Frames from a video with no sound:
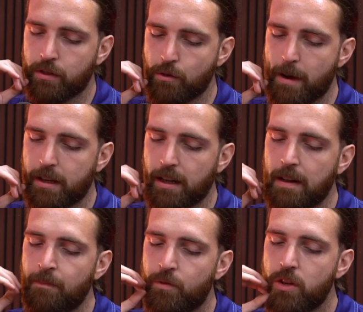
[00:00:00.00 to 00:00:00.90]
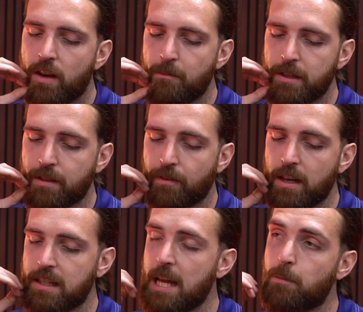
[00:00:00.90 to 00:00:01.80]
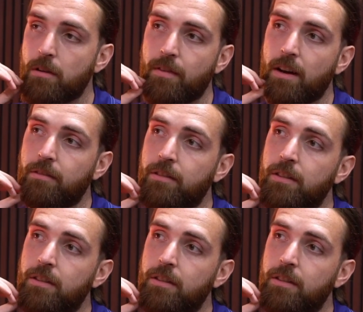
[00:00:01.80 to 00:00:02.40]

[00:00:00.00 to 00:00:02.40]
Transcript: as a reminder, you gave Mr. Fry's an 8.5.